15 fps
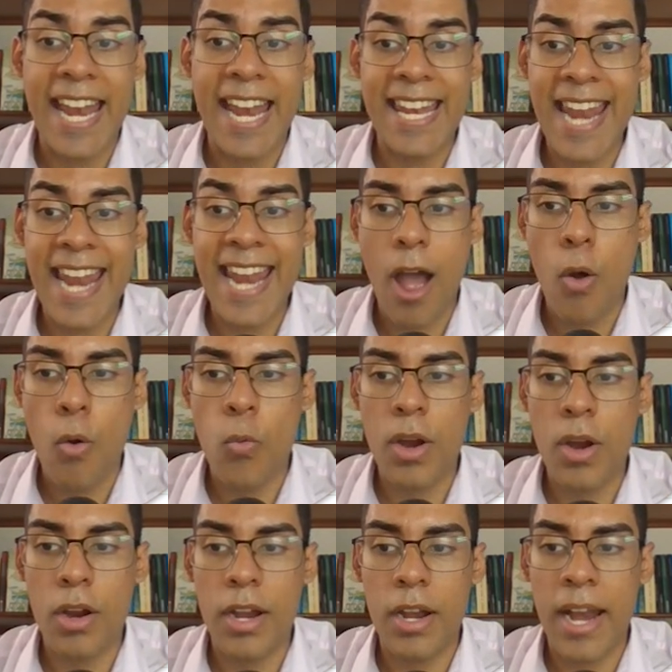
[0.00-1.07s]
And
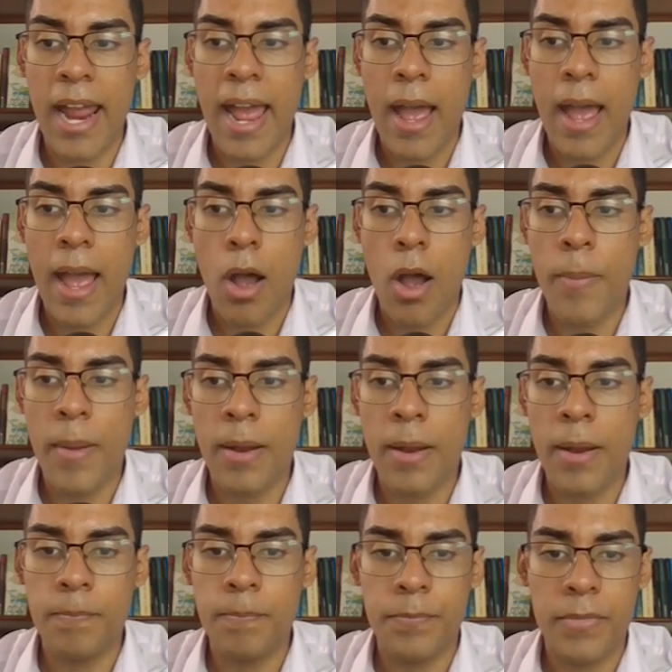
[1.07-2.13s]
now we're gonna
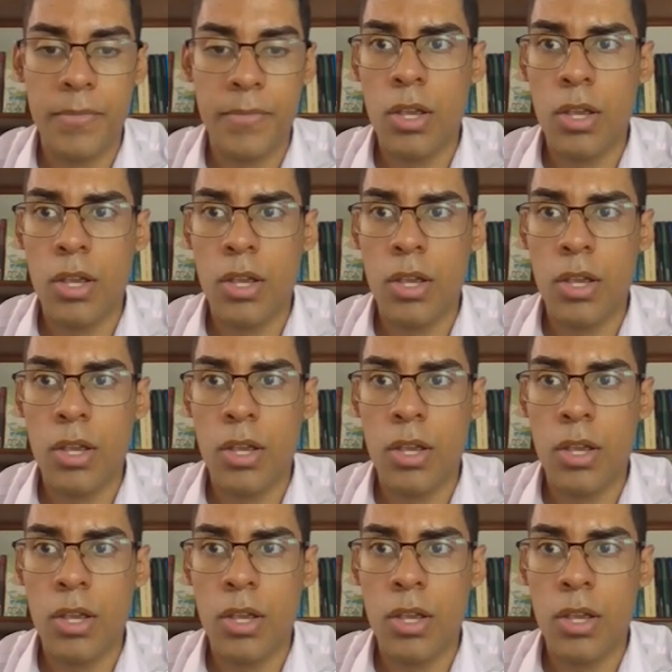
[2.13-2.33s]
open